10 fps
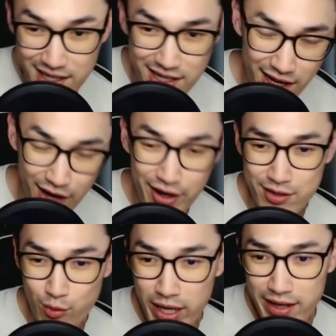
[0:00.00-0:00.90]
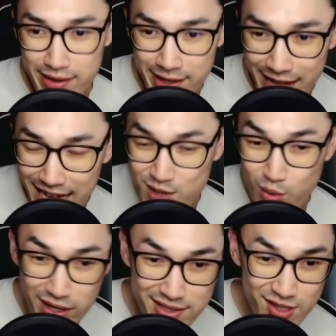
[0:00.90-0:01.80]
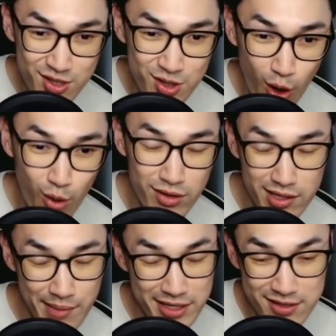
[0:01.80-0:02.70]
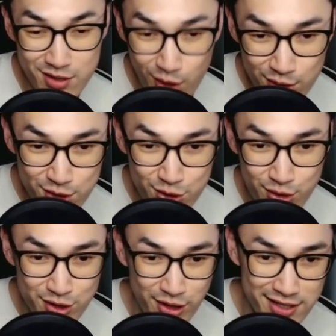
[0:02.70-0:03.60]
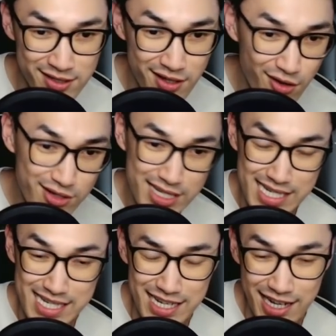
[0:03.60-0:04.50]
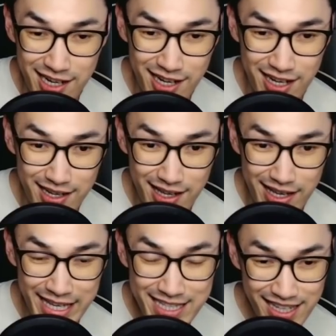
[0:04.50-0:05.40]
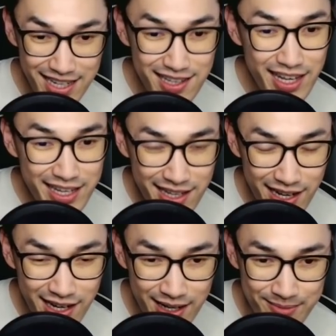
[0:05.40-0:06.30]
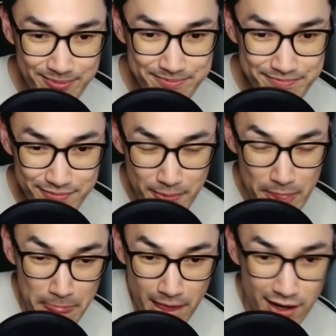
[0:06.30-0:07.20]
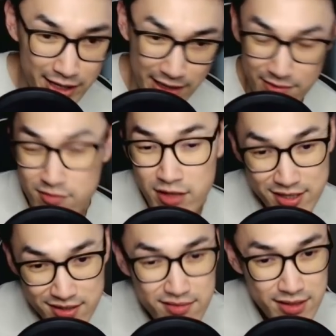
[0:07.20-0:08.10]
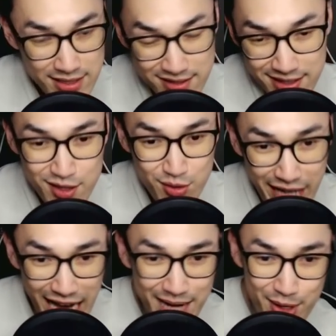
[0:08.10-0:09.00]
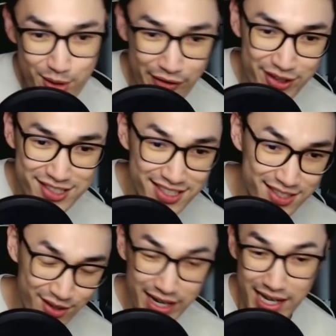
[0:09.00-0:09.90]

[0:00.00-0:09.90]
All right, we got the last one, Snow. I mean, Snow is new, as you guys know. He's kind of like, okay, let's stick to the anime references, right?